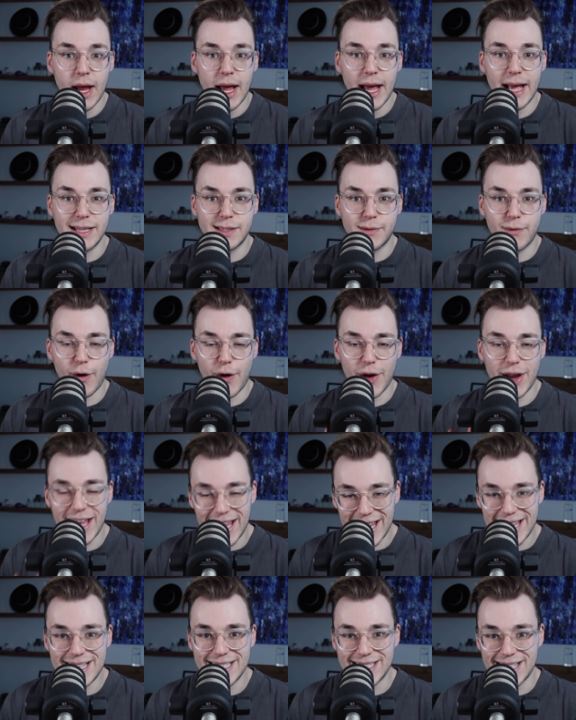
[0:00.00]
it's very
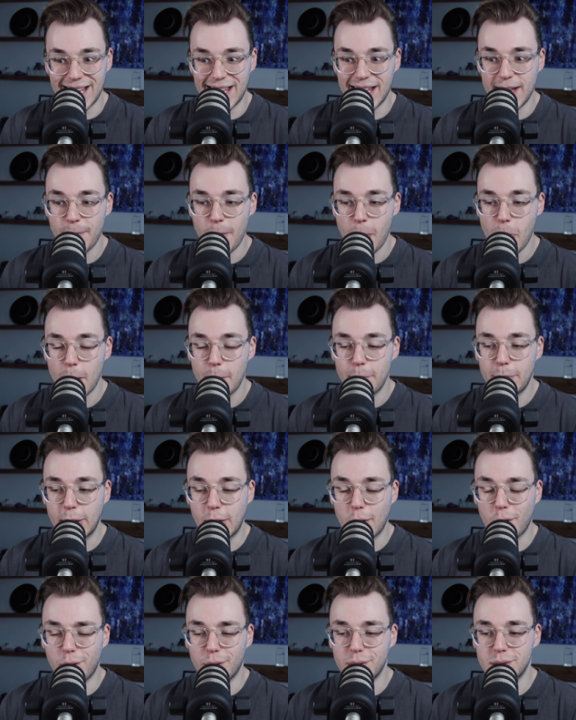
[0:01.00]
easy
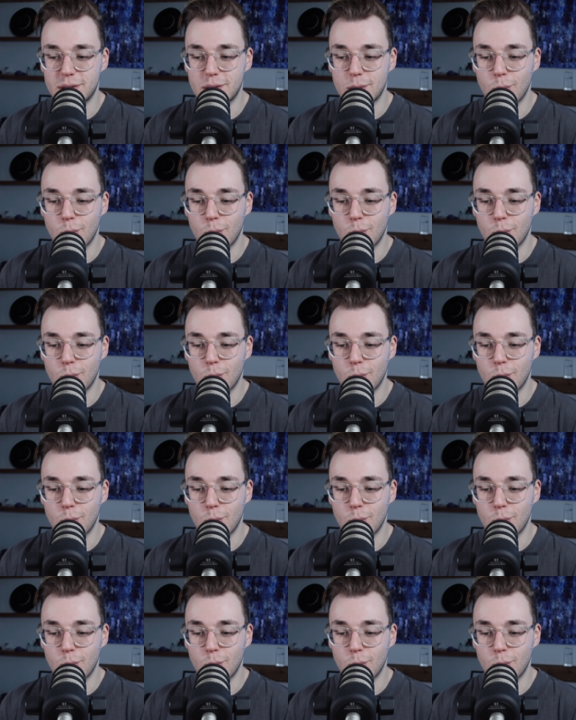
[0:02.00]
because